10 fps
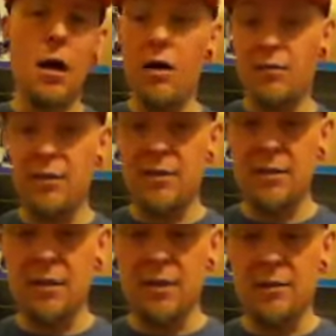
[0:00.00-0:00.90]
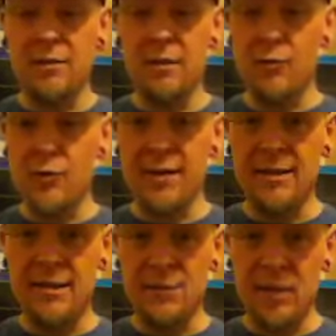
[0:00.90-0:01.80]
Obviously, the
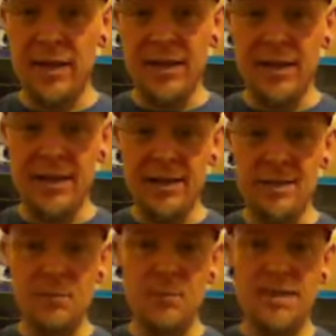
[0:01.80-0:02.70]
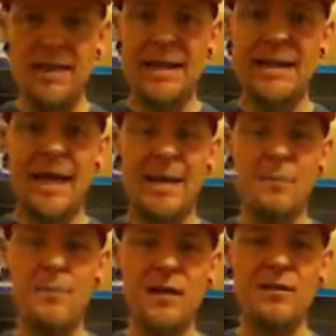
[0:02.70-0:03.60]
reason it being is my dad
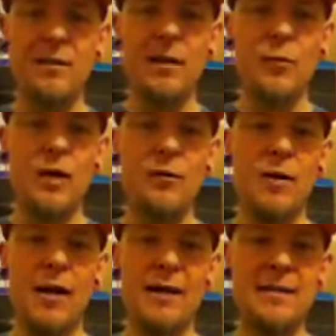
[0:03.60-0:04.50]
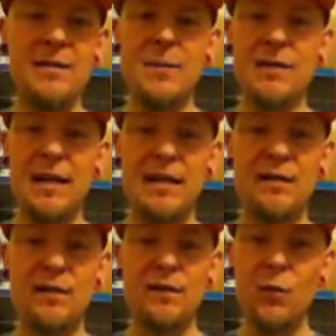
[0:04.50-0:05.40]
ain't been very well, and he spent the
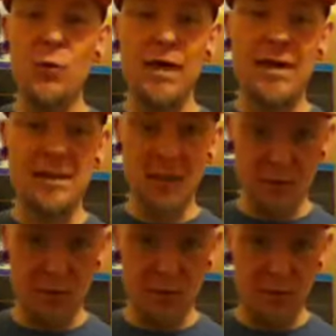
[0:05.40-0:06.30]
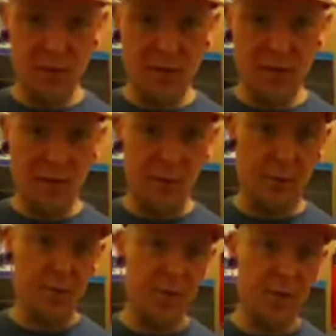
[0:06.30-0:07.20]
last 4 days in hospital, so
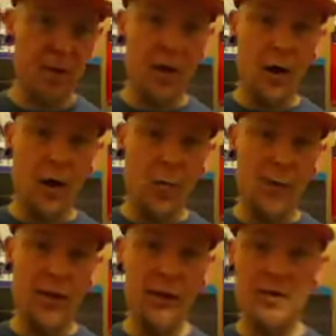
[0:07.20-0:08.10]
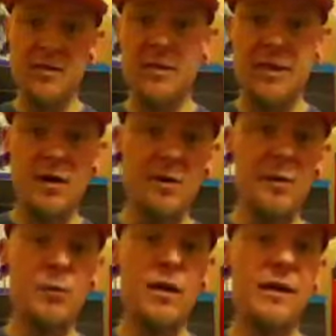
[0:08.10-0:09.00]
I'll be going to see him over
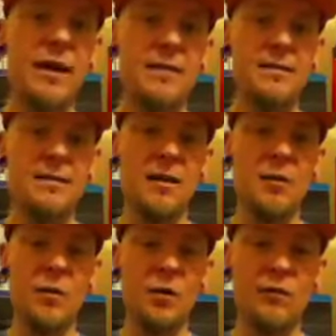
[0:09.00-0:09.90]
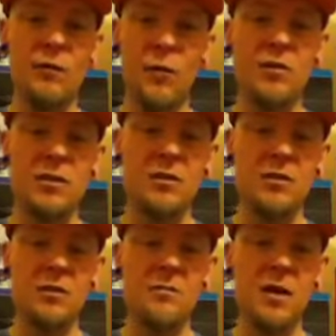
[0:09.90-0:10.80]
the weekend. So unfortunately,
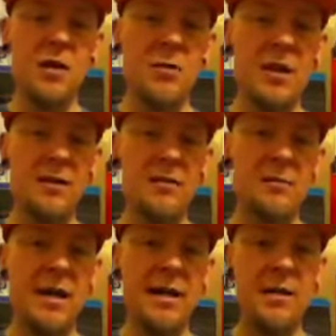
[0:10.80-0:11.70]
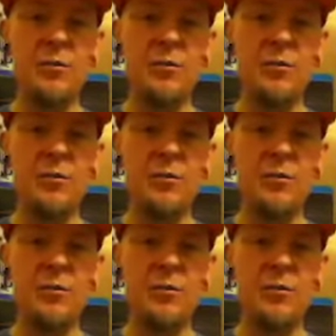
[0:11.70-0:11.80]
guys, I'm not going to be able to make it.